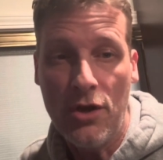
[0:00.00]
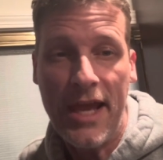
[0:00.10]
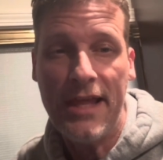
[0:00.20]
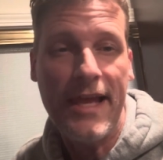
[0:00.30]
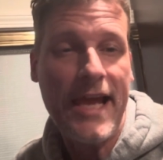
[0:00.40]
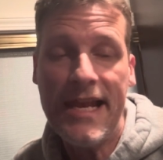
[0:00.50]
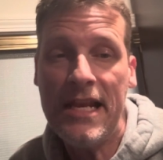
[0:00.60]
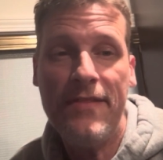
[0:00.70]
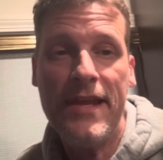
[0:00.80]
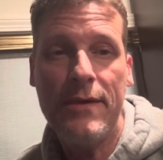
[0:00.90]
Okay, like I
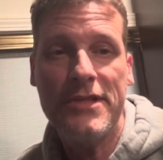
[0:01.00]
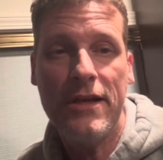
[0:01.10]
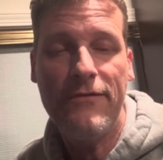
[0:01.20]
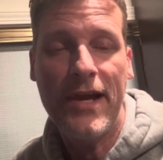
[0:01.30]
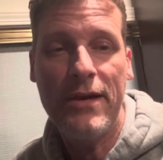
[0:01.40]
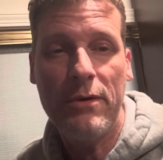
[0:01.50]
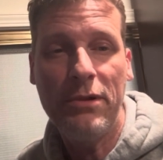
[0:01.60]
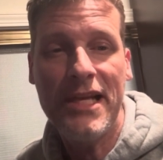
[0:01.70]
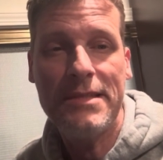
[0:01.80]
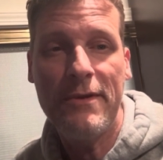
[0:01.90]
didn't think I was gonna find a
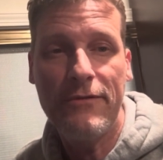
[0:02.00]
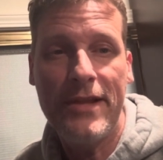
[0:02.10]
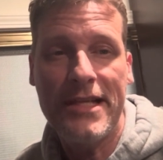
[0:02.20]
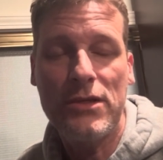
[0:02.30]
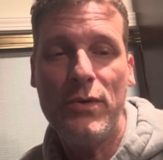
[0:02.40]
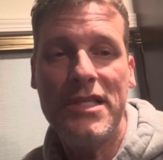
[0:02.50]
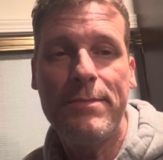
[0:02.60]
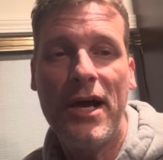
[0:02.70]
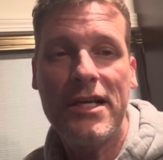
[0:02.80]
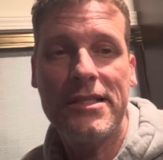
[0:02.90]
replacement for that
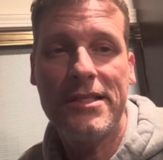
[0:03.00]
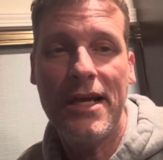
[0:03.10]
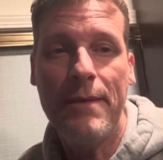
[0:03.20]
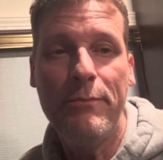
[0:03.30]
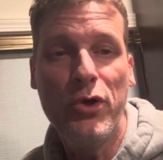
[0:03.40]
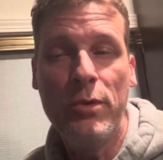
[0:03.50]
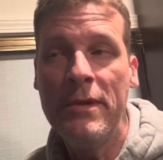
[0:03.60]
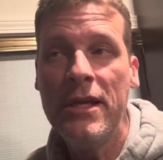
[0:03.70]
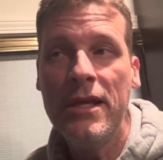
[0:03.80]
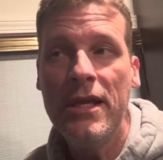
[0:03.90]
Squeezebox um, Boom,